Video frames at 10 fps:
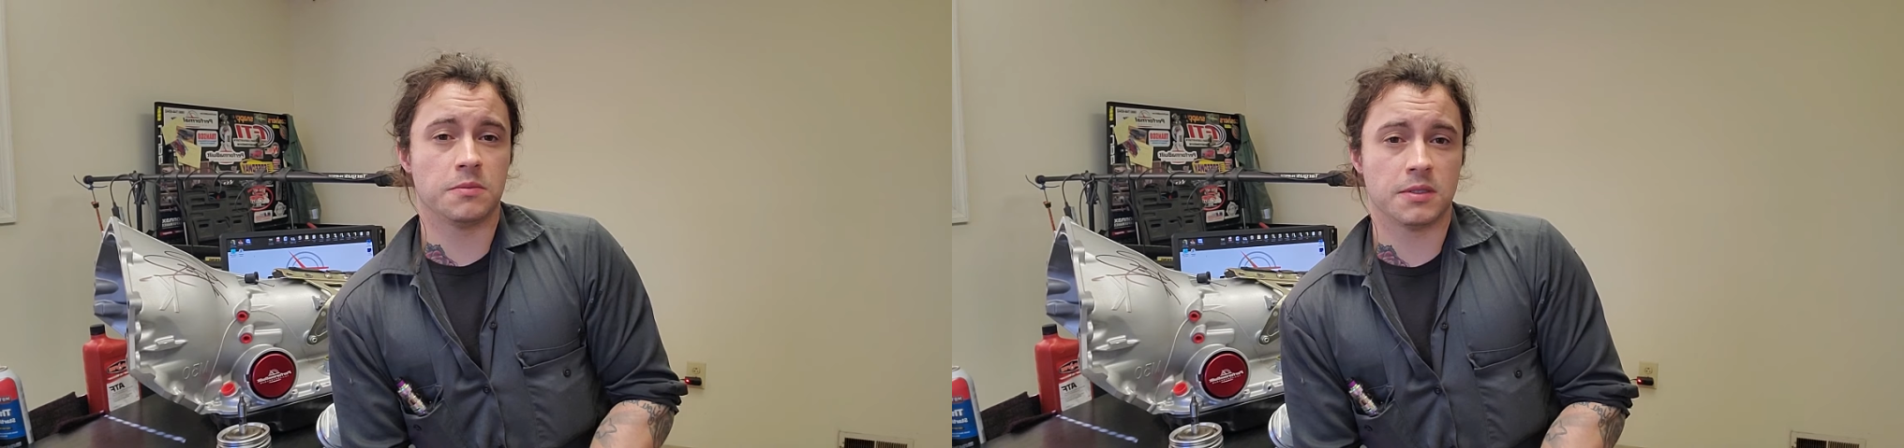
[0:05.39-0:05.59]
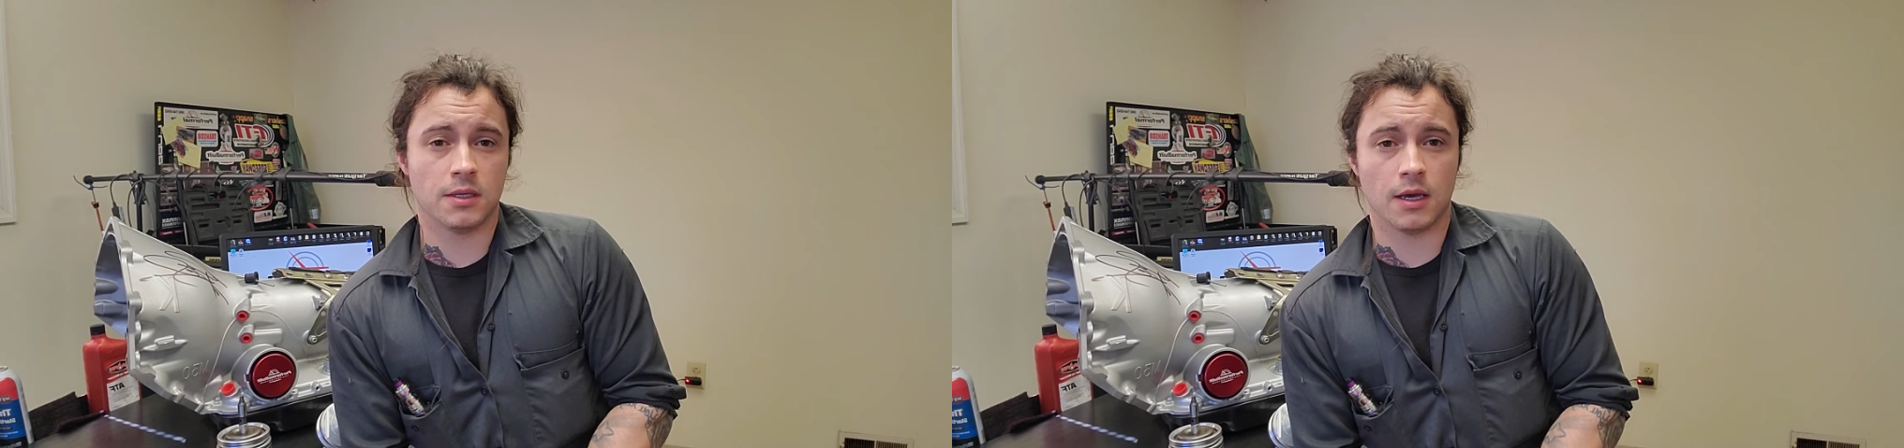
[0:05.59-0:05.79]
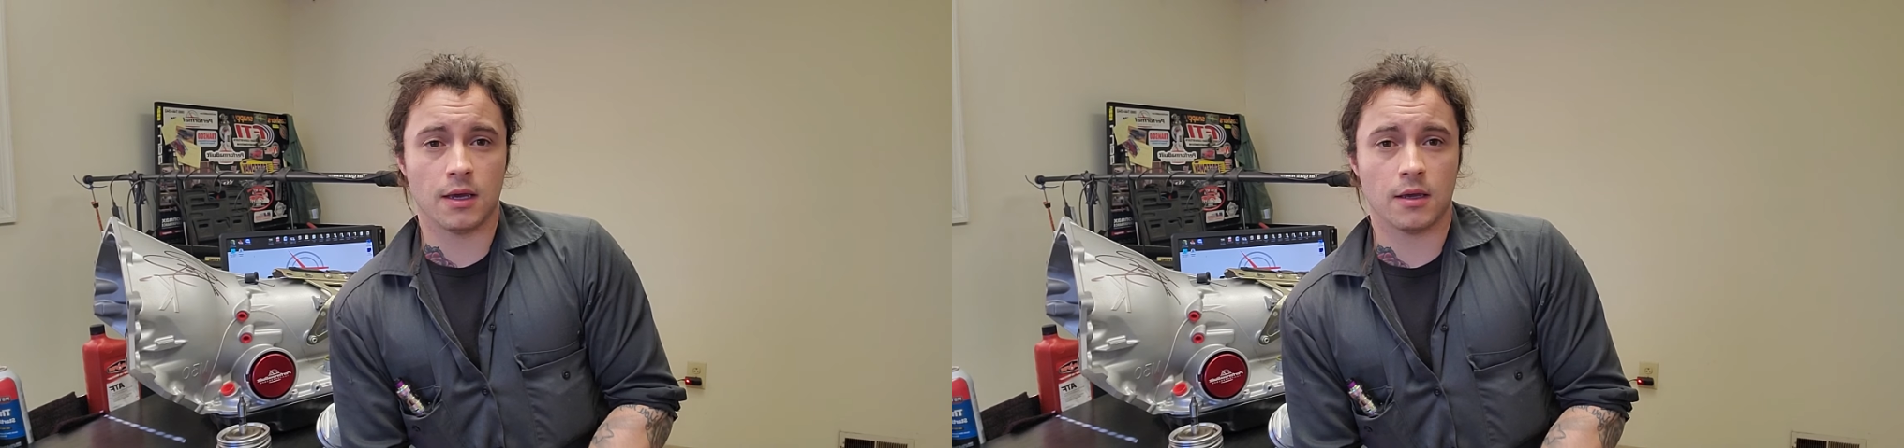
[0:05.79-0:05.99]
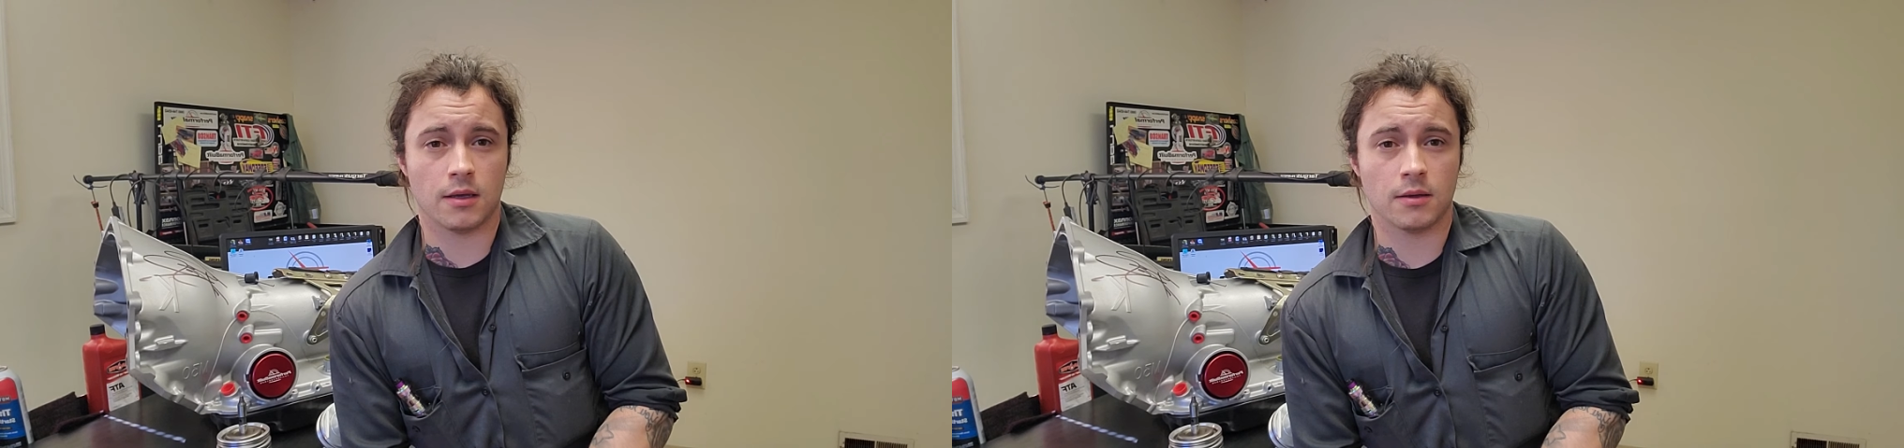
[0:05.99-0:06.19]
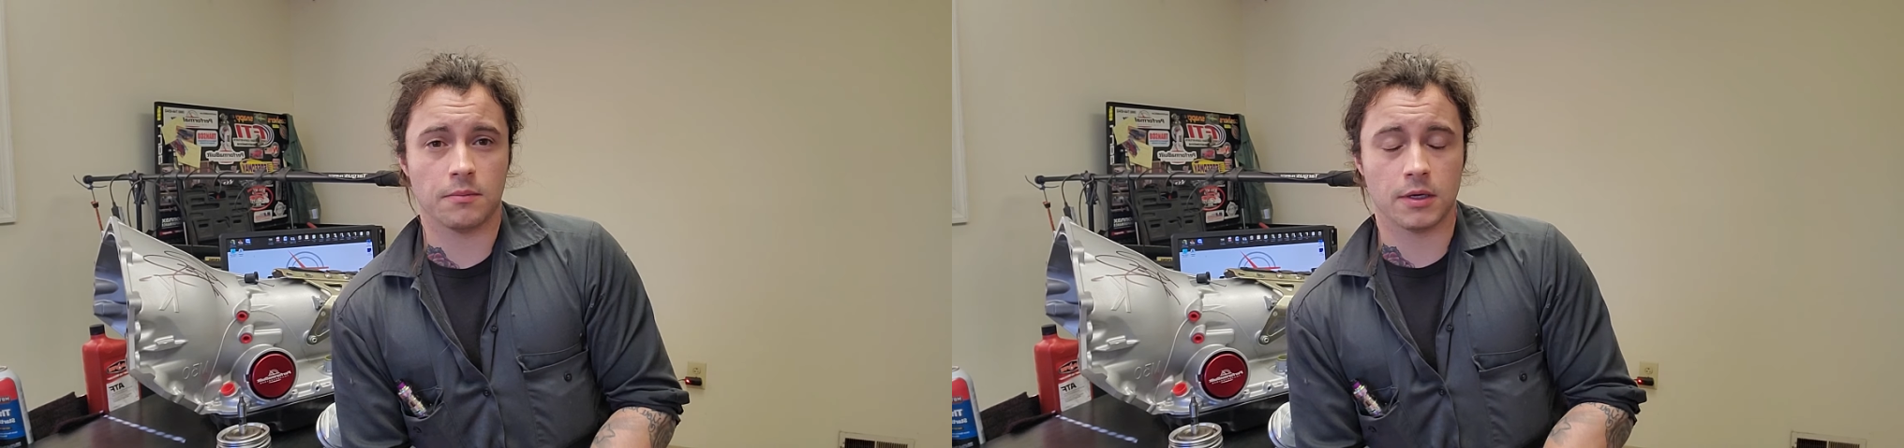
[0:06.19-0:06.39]

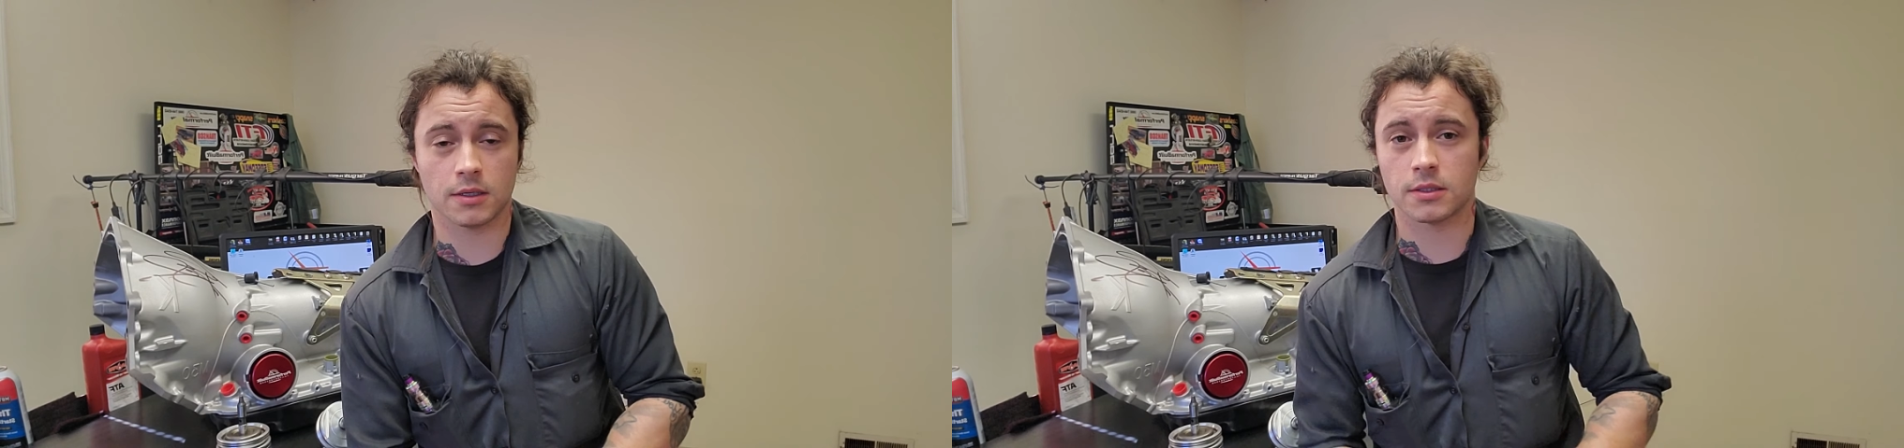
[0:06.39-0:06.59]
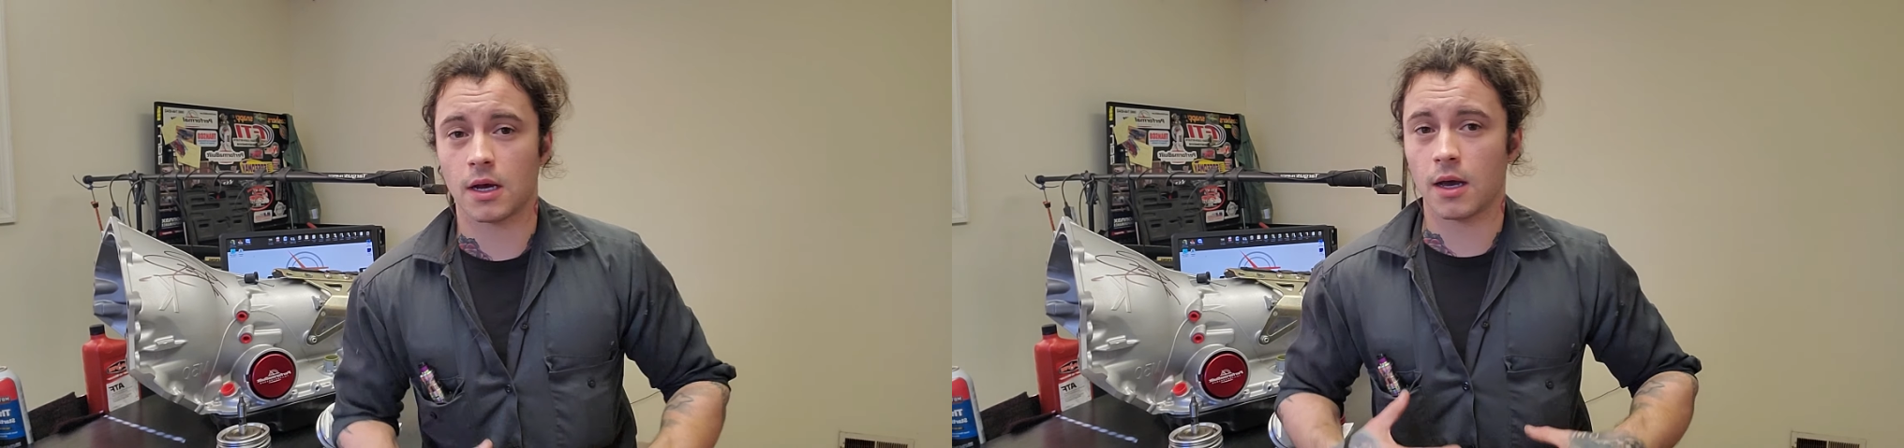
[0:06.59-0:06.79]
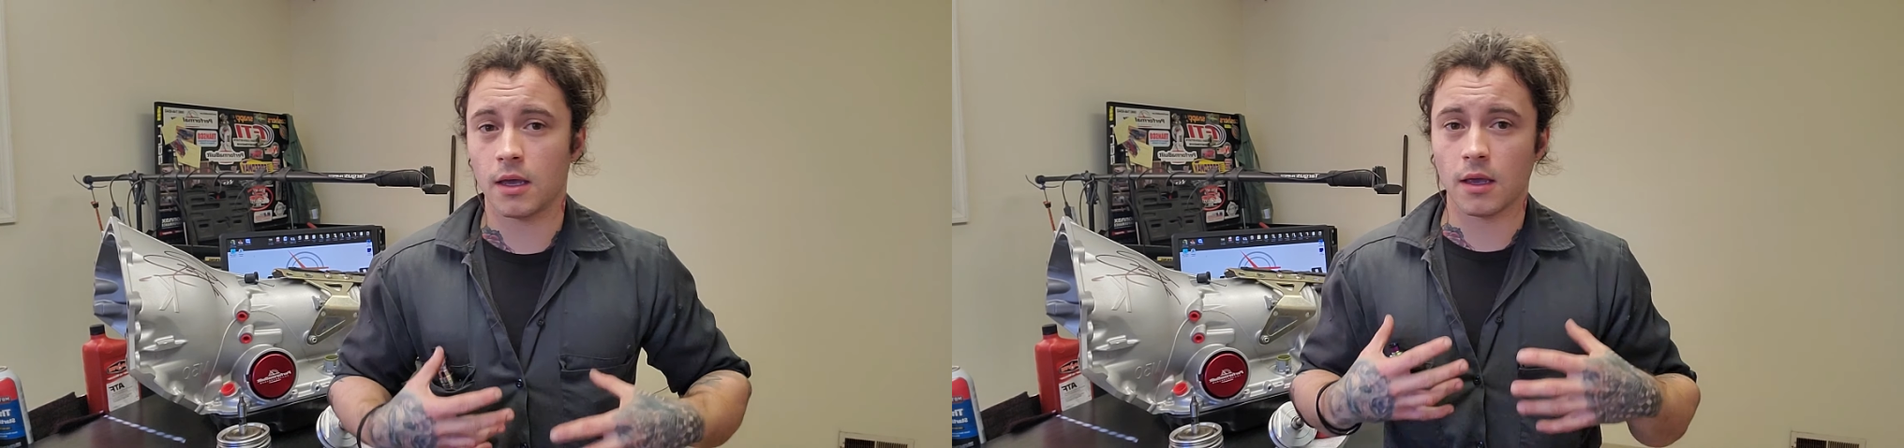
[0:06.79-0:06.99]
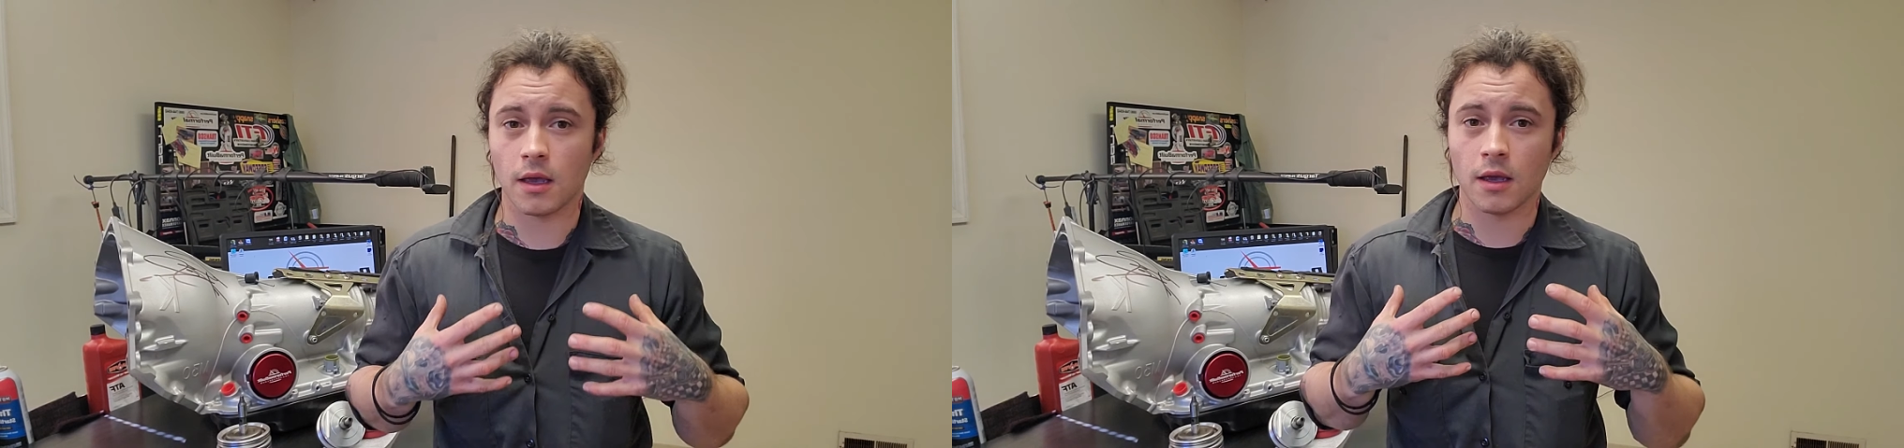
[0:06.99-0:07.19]
today because I